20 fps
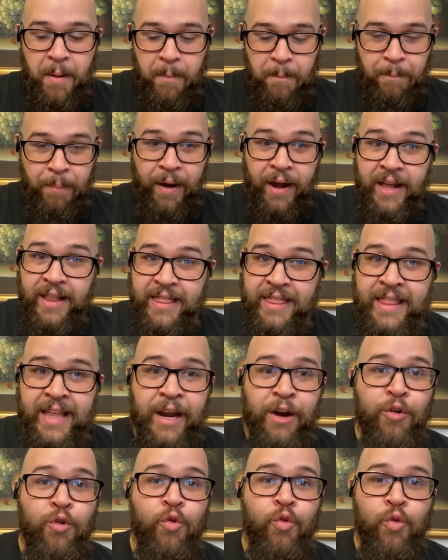but
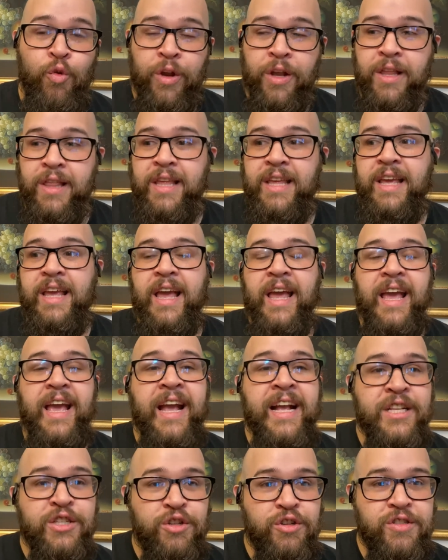they're really
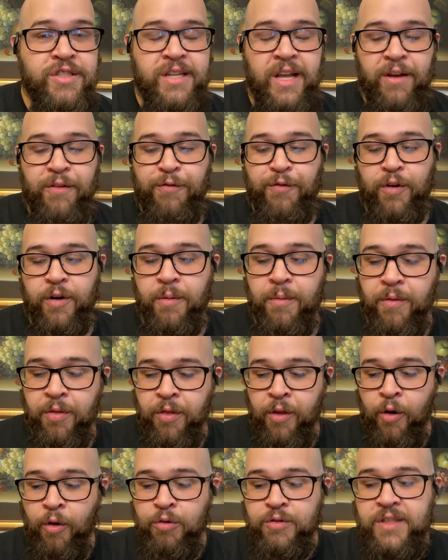interesting for
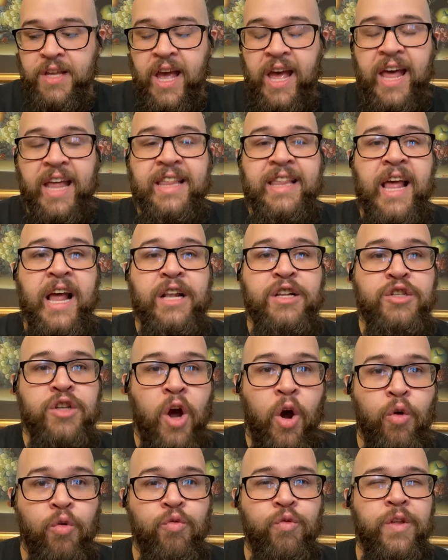those that
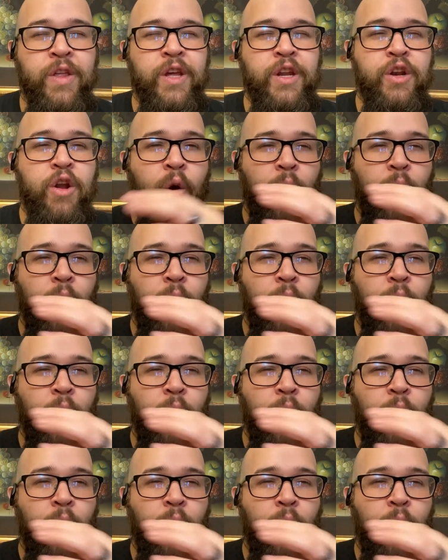don't really know